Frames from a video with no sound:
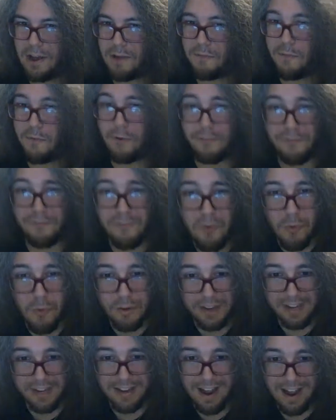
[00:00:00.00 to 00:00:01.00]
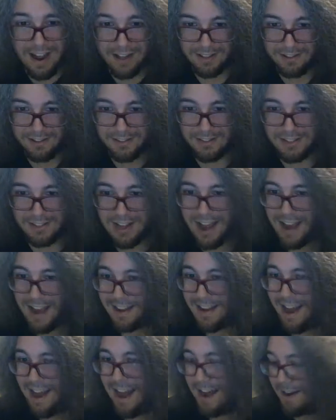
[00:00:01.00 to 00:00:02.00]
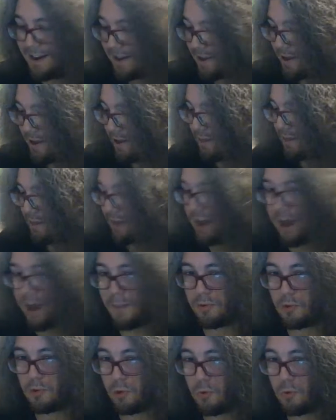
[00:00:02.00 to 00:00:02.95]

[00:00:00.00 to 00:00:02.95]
For $40, I got the Commodore